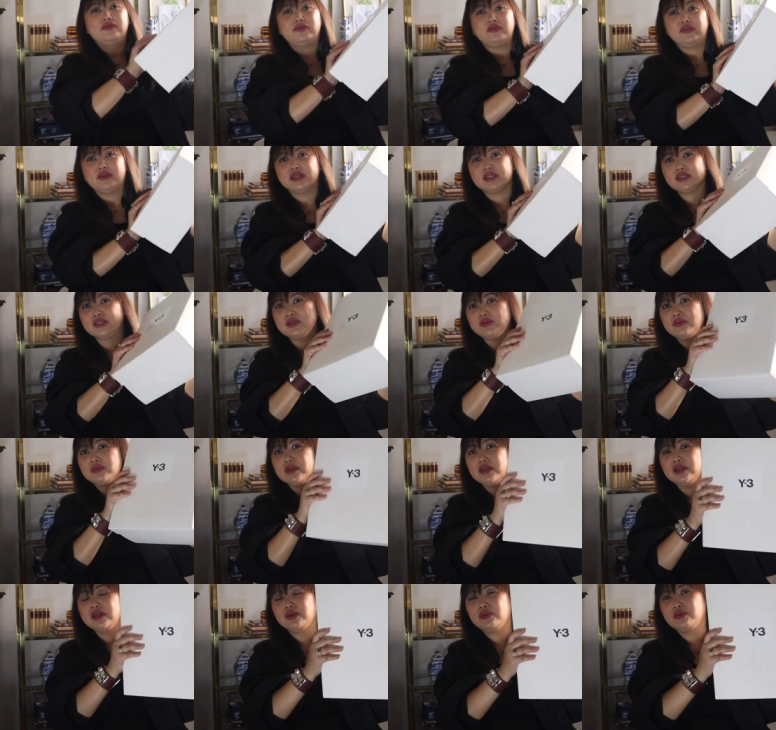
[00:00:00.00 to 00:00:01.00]
first
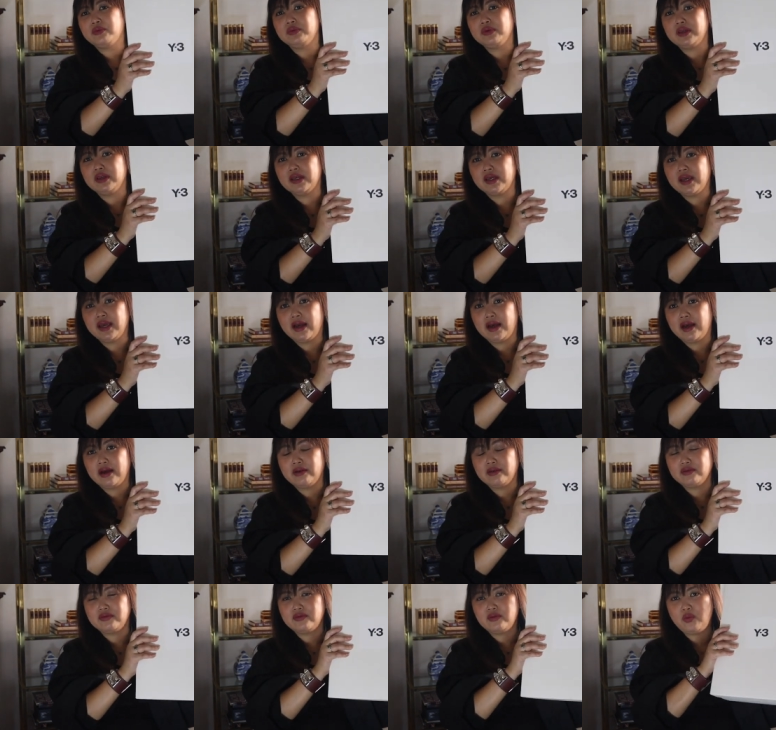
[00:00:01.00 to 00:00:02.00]
one we
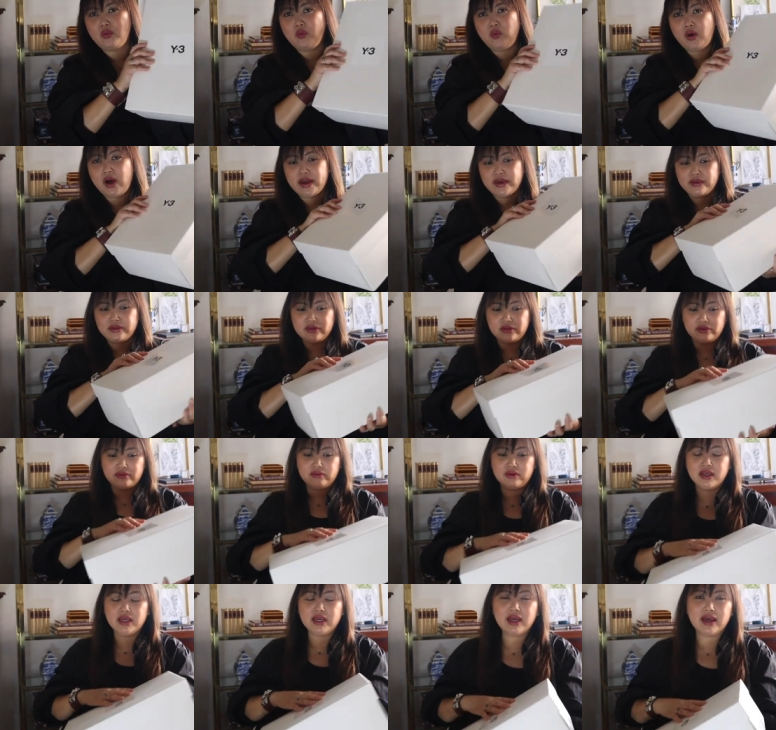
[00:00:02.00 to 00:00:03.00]
have
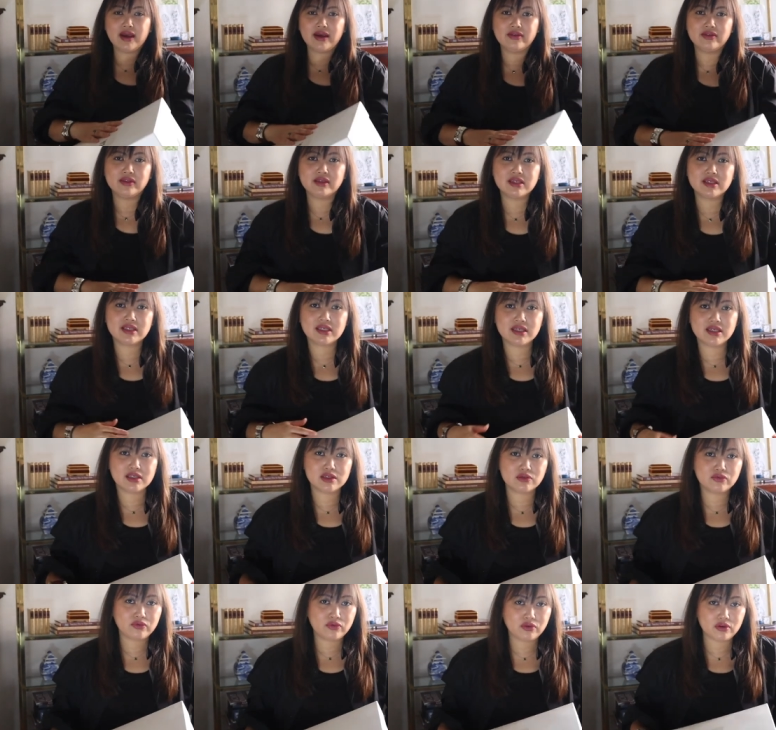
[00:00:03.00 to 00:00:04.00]
y3 and this
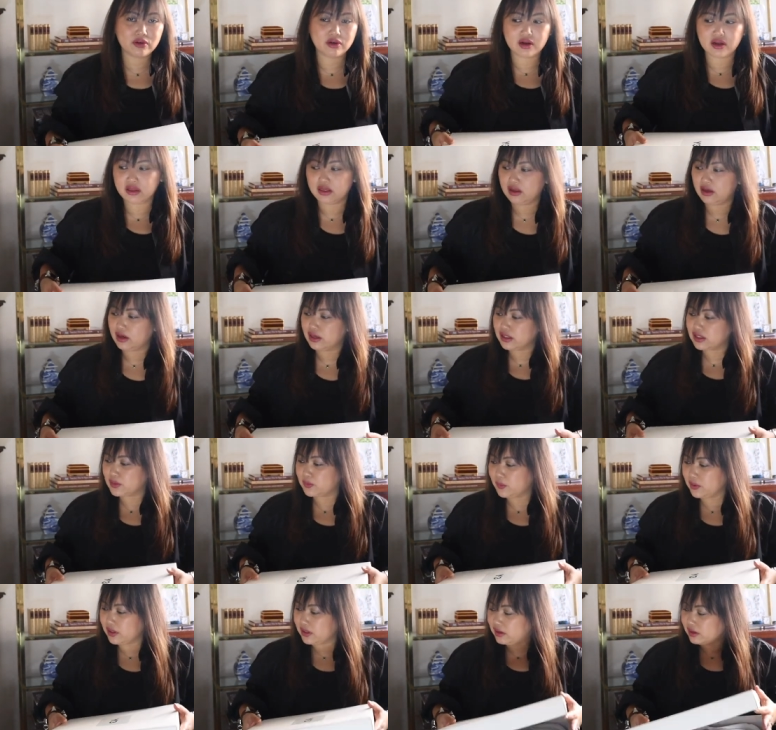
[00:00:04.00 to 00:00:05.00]
is for the
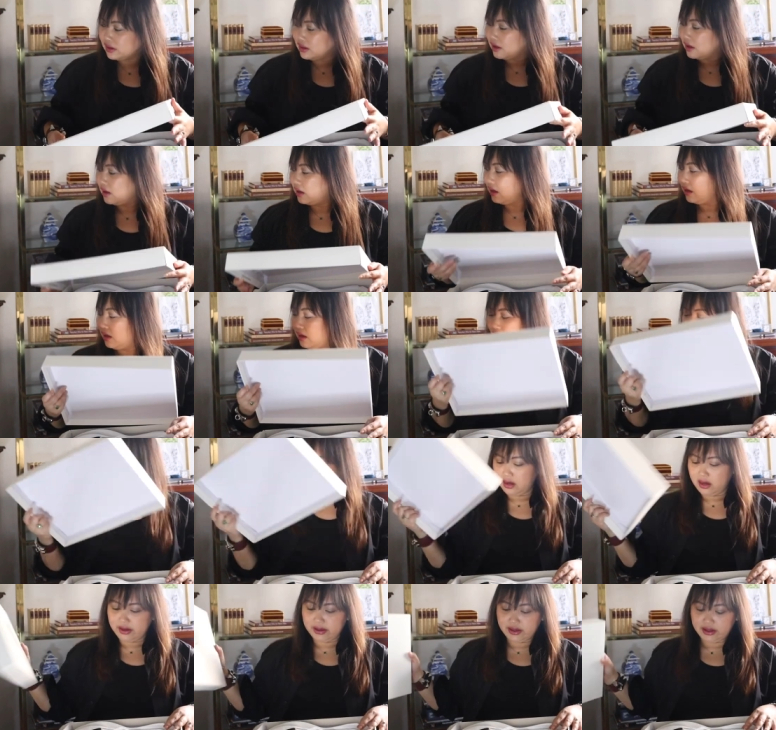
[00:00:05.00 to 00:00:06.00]
husband
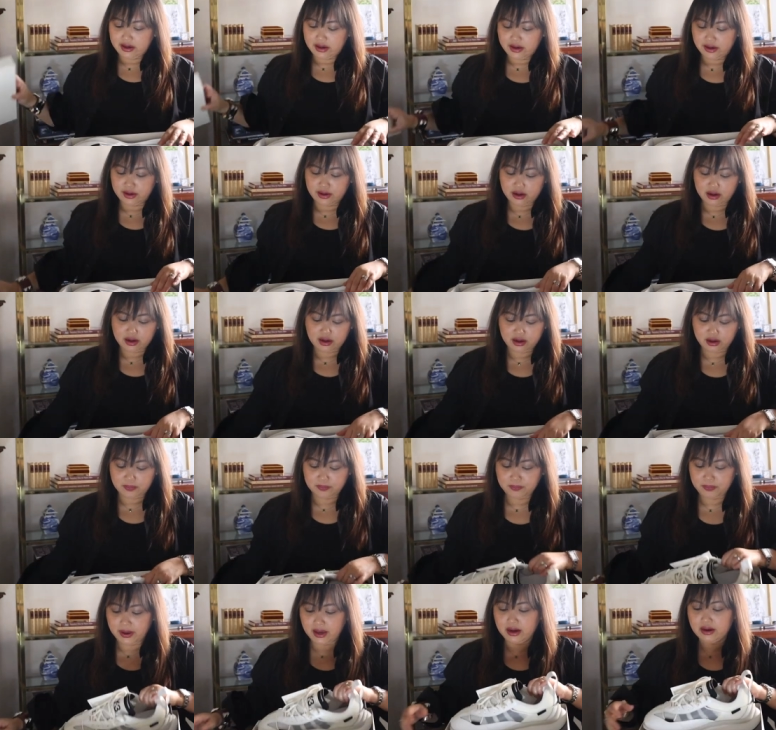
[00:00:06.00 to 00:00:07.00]
i got a
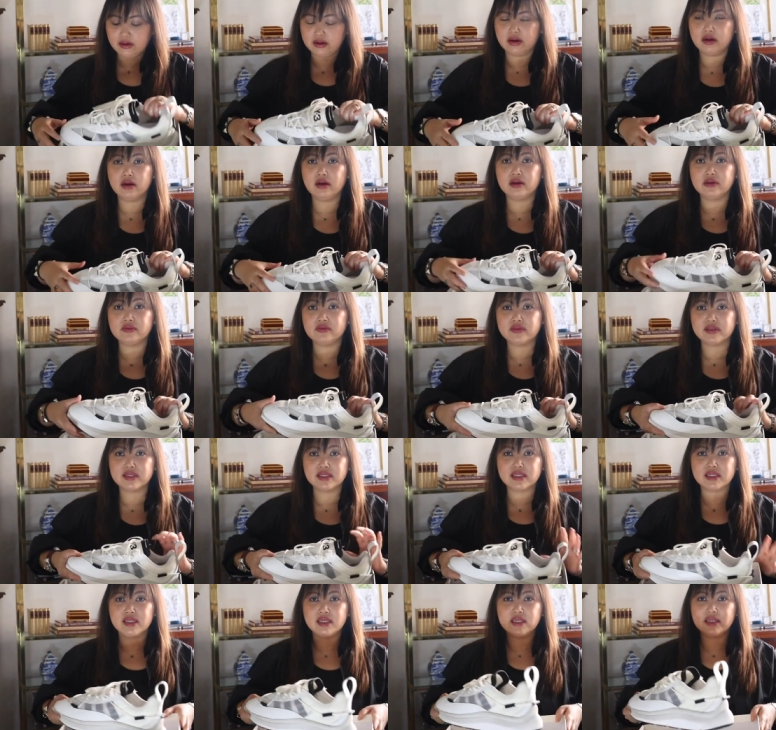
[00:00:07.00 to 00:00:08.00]
pair of
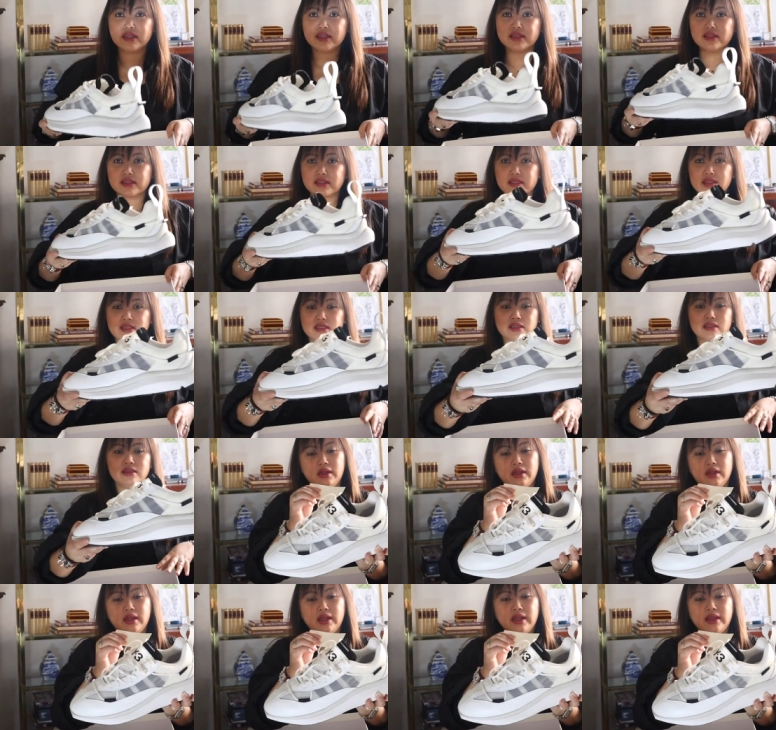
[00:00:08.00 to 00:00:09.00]
sneakers
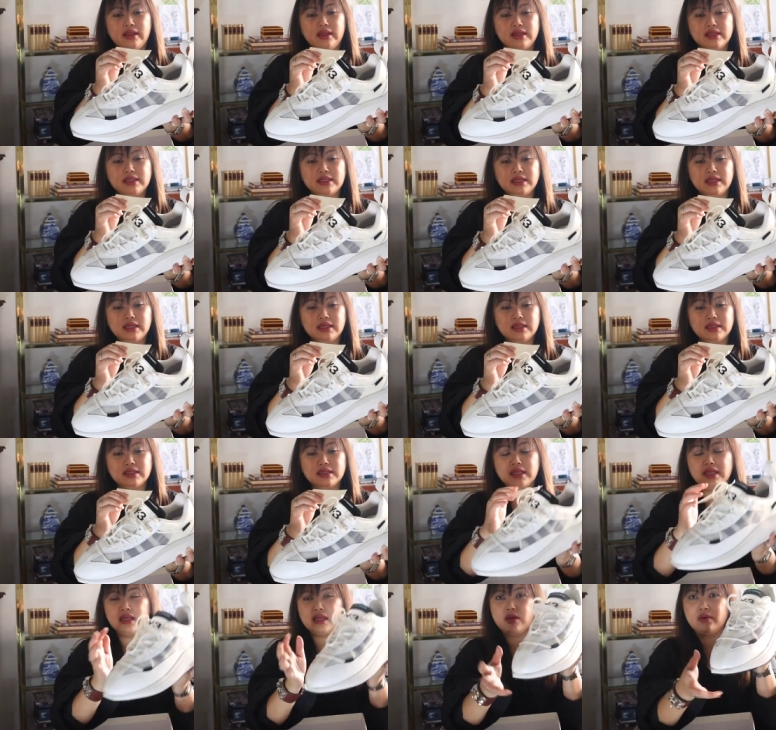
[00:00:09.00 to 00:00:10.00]
this
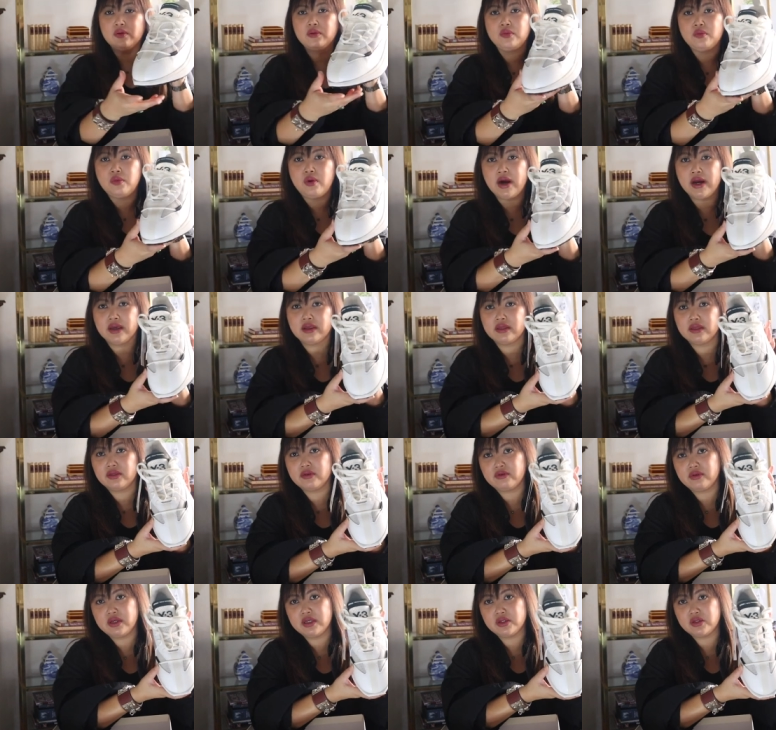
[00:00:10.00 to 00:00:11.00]
is the Y3
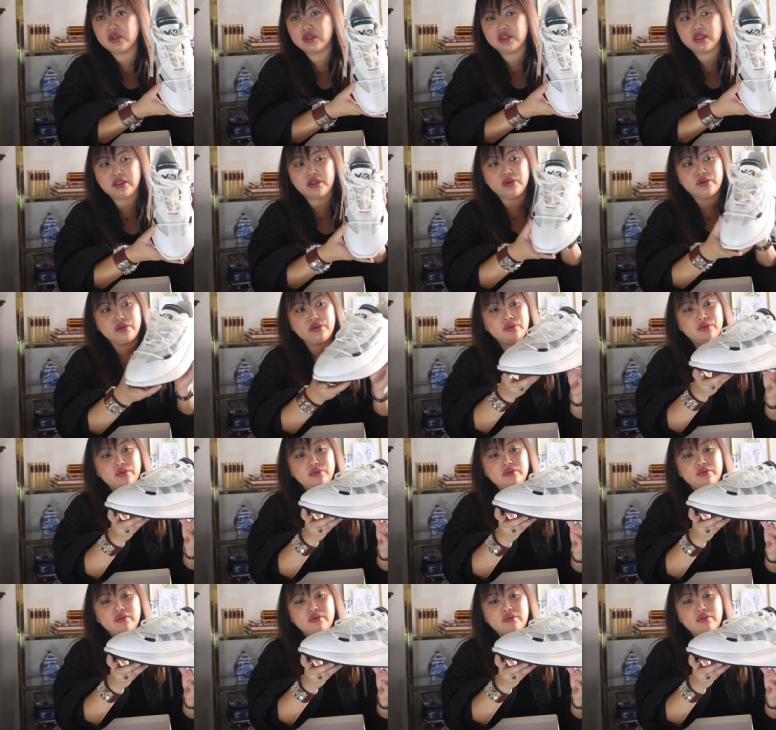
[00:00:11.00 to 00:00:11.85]
Shiku